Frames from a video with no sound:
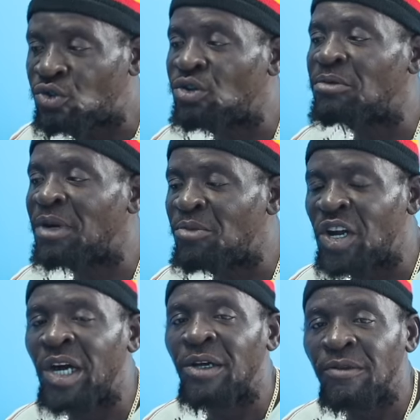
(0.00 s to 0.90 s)
to it, my
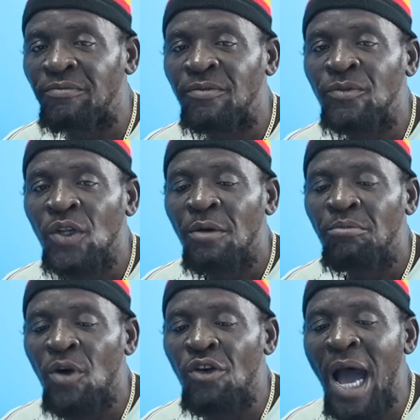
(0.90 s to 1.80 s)
brother.
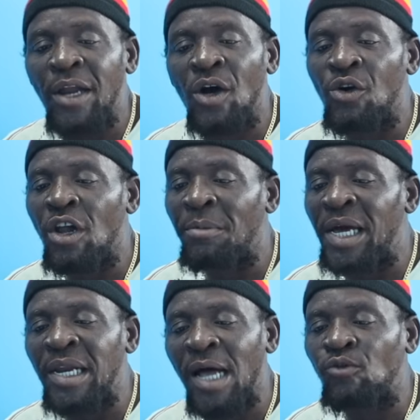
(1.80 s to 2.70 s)
Mm. But right now, we don't
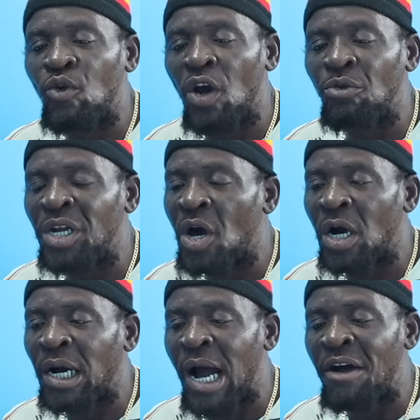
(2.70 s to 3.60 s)
make that wall we
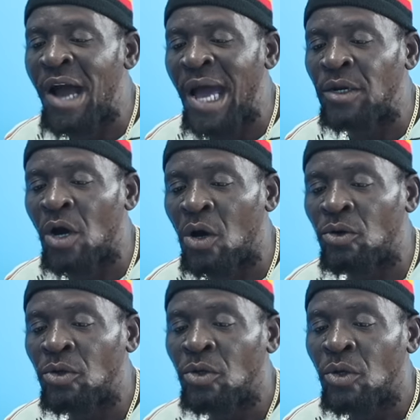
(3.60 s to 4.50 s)
don't dunk. right
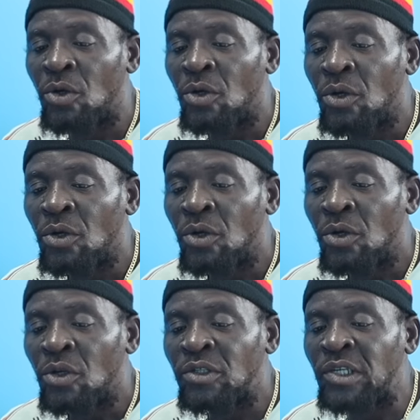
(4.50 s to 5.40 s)
now,
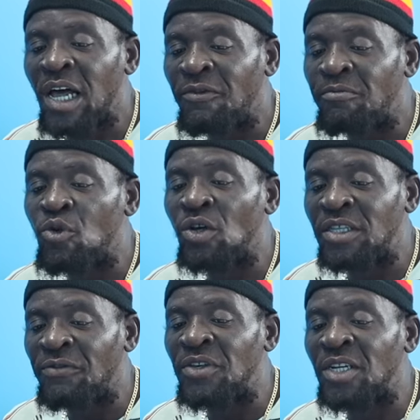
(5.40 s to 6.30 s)

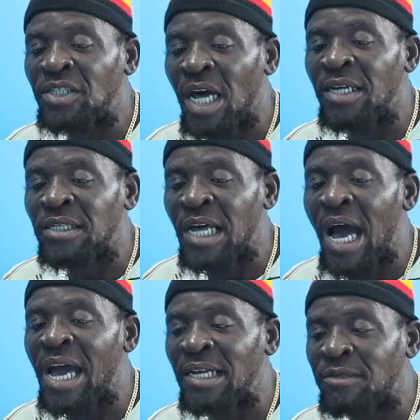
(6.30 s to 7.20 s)
self-motivation is the
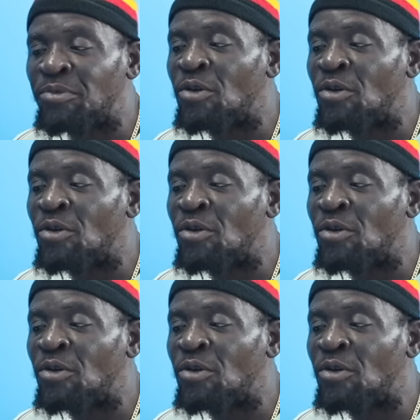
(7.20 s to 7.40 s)
highest